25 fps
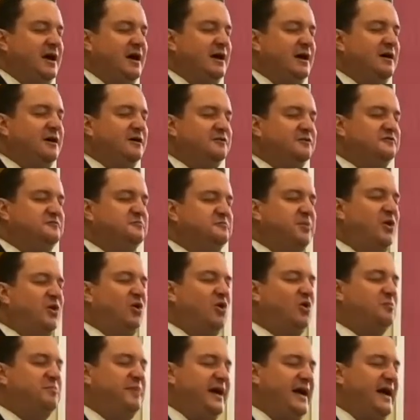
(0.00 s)
of
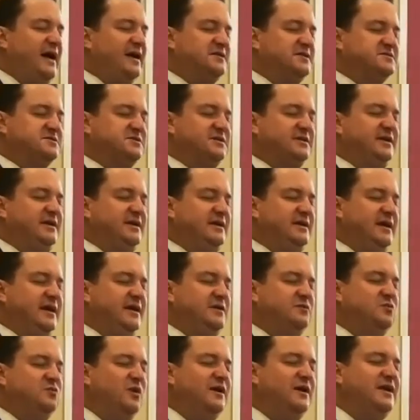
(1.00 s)
Paul Baxley
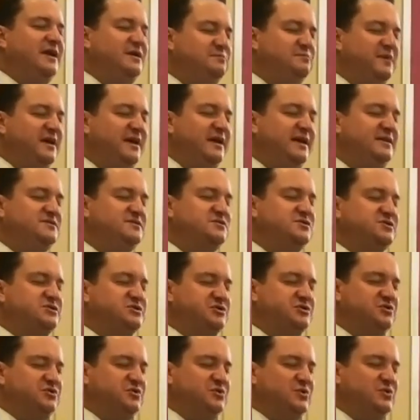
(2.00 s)
and what he
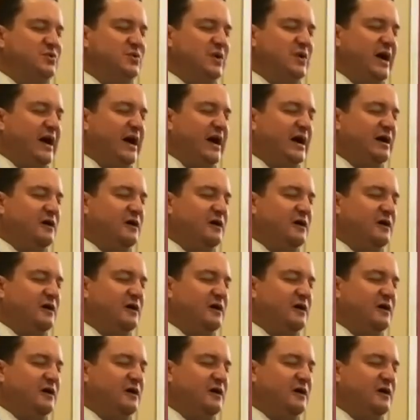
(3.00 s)
means to